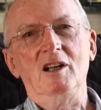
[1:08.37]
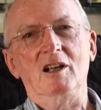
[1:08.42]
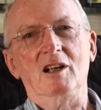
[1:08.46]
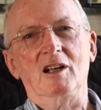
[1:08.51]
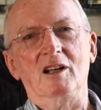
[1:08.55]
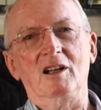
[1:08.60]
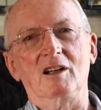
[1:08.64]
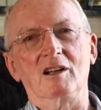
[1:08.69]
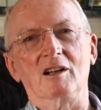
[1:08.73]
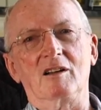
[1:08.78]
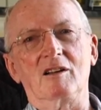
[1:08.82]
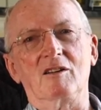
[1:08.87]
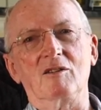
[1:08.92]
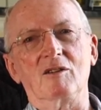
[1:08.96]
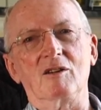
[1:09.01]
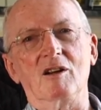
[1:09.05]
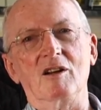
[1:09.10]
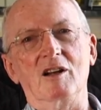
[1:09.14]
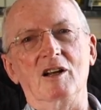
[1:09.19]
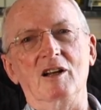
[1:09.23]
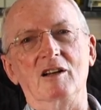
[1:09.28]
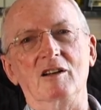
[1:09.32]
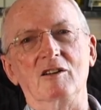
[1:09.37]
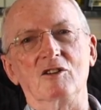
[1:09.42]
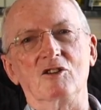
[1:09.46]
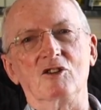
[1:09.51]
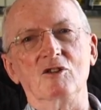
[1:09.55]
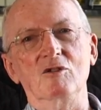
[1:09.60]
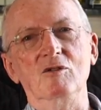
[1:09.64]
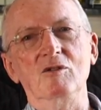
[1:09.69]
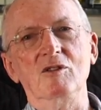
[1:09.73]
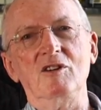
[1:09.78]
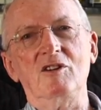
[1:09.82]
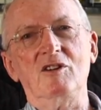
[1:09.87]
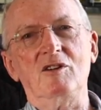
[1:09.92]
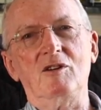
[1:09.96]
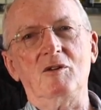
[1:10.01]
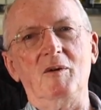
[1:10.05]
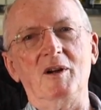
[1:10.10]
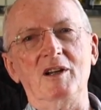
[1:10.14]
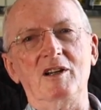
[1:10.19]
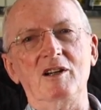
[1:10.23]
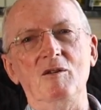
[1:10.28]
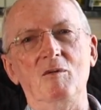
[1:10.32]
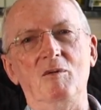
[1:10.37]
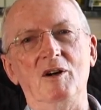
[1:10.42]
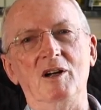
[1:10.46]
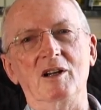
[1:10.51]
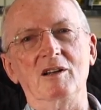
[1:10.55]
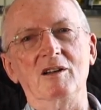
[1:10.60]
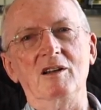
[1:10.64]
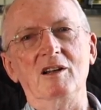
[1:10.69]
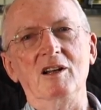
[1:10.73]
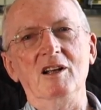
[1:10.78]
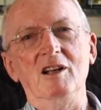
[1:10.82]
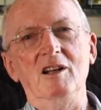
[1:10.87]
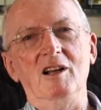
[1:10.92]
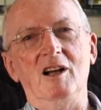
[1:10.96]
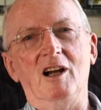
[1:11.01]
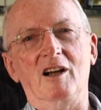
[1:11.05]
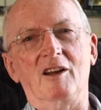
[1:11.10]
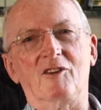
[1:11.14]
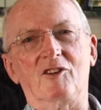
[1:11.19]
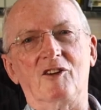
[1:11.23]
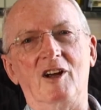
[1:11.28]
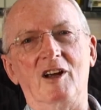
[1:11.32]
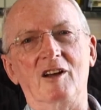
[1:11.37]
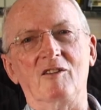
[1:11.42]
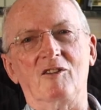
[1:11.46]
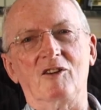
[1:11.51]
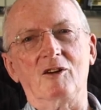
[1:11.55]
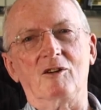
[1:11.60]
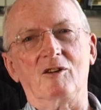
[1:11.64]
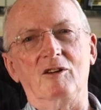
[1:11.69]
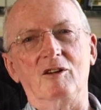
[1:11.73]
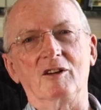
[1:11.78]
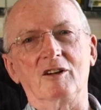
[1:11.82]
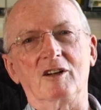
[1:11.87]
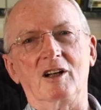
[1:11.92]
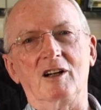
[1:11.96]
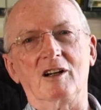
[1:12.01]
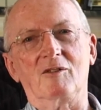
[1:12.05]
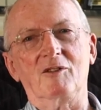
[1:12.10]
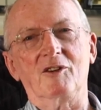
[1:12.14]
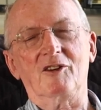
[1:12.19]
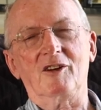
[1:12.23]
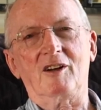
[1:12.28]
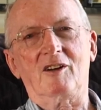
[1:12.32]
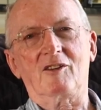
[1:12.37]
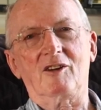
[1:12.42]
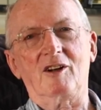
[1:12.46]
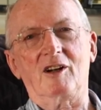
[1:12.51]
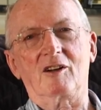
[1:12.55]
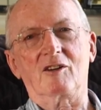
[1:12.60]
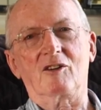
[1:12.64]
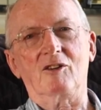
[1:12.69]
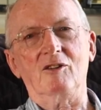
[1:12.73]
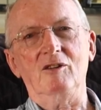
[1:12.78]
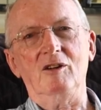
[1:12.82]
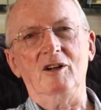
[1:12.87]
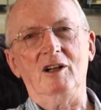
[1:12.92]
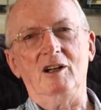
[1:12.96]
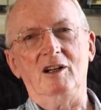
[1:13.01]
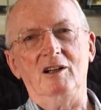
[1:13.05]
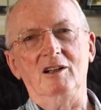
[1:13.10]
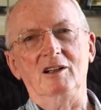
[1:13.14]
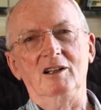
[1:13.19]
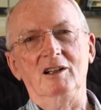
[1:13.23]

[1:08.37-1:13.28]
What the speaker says: and in June 21 I signed the contract with Exact Solar.